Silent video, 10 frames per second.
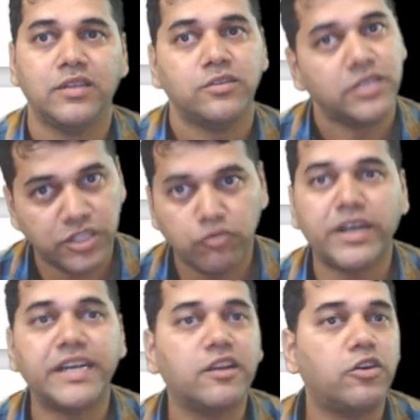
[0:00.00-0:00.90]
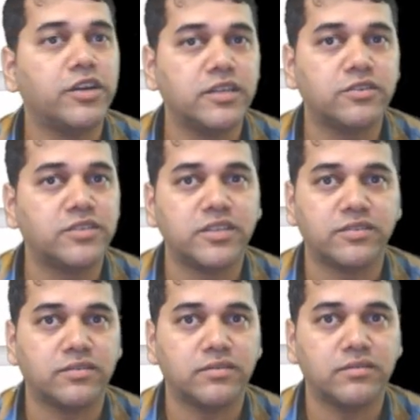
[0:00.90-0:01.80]
This is what internal auditors
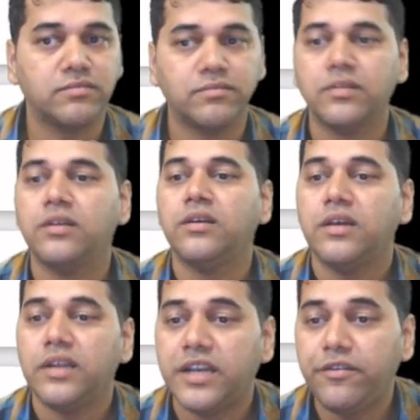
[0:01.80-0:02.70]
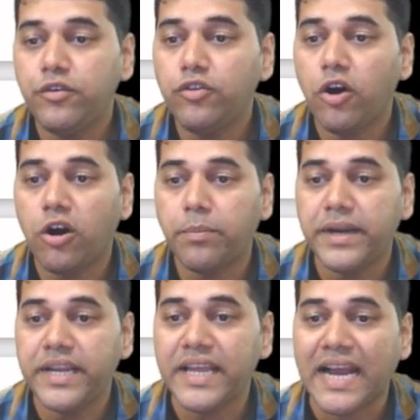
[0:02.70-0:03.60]
does. Review the
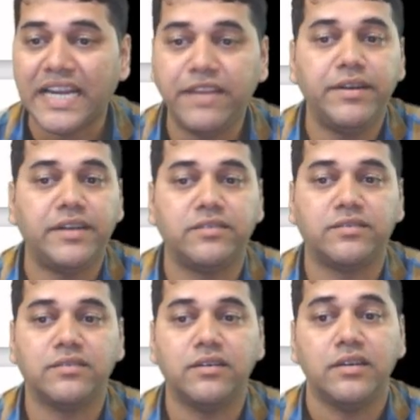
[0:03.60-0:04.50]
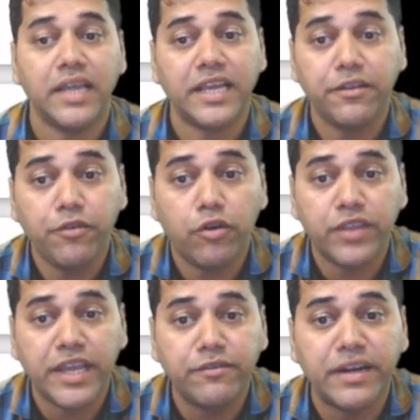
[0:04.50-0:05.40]
operating activities, like review of
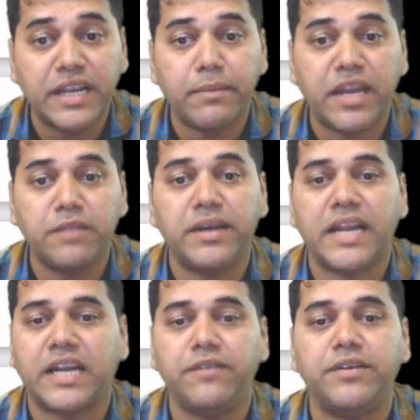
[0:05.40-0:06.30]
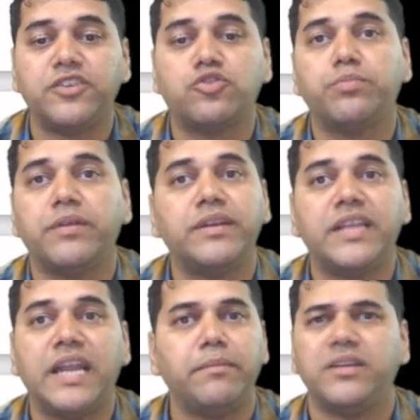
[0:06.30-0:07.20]
the inventory management activities to prevent
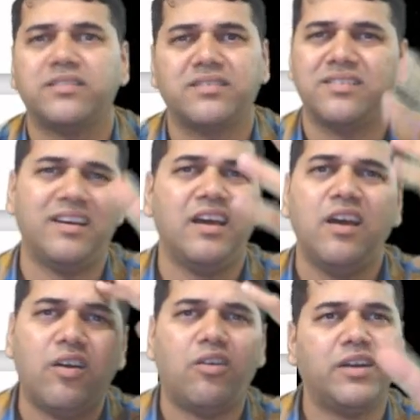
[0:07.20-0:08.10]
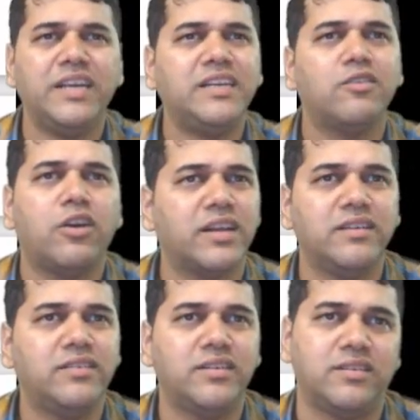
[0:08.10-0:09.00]
the damages. Auditor not
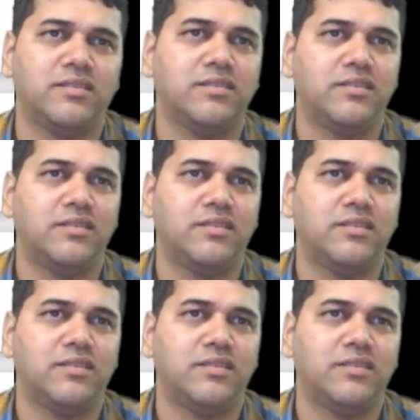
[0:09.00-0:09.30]
concerned.